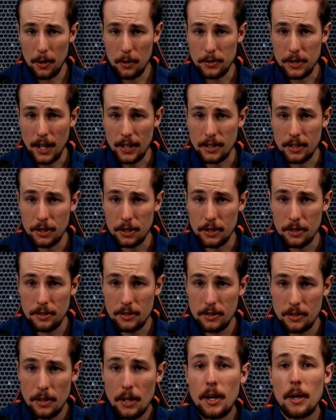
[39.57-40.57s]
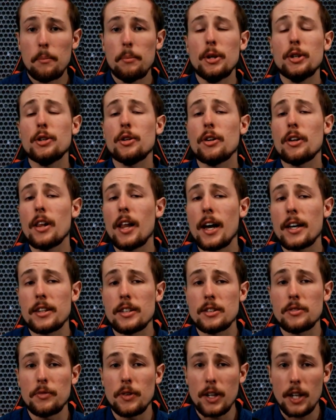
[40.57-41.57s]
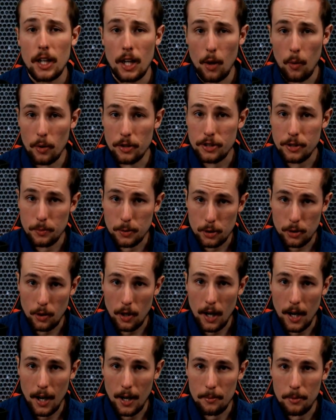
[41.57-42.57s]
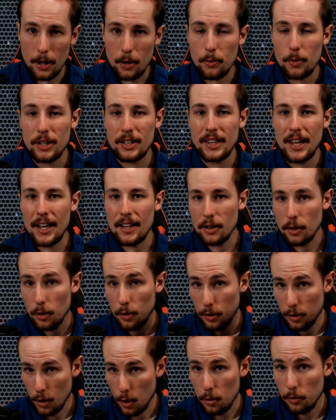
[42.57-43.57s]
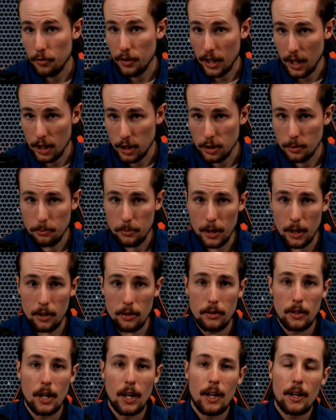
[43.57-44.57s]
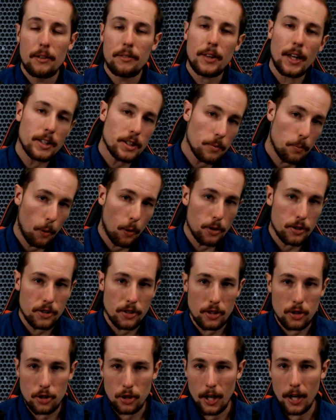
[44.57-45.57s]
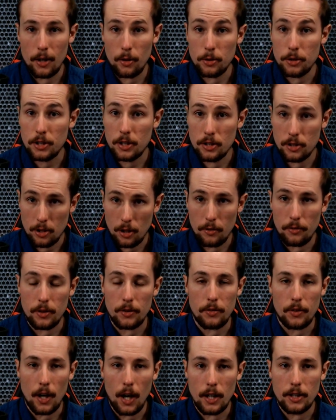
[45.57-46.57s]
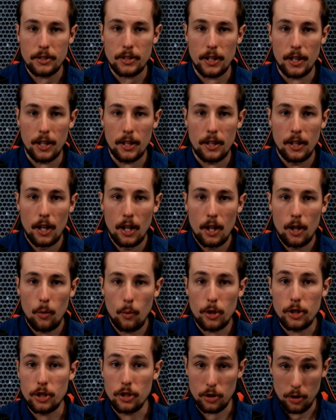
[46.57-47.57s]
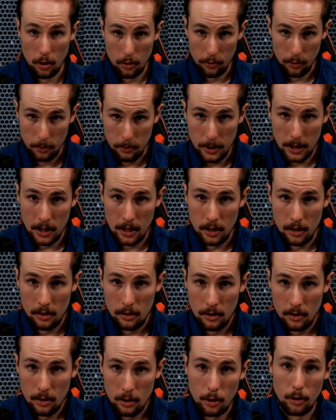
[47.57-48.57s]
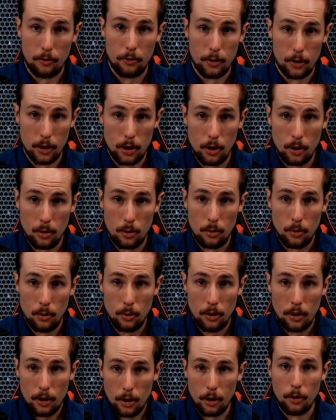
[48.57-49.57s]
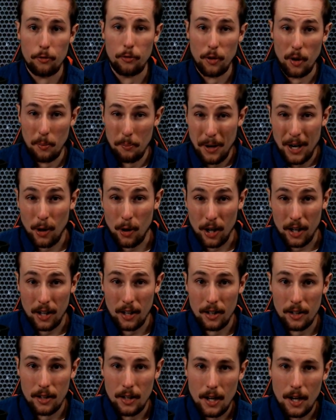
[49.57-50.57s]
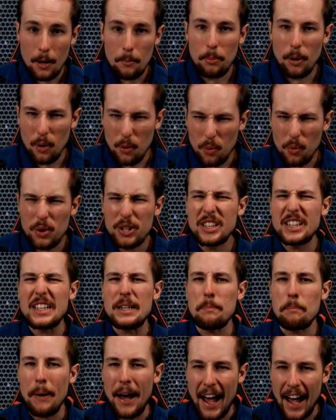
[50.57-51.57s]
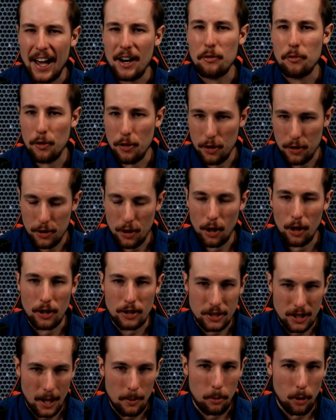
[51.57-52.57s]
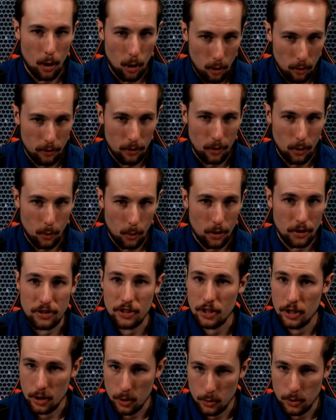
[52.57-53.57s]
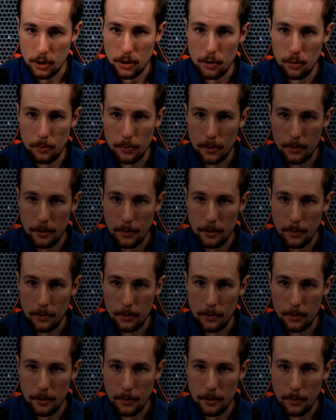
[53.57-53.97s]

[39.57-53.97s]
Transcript: tacticians. Be sure to like this video and subscribe and ring that little notification bell. That supports this channel's conservative content, which is good for me, good for you, good for America, but really bad for the dark cyber overlords at YouTube.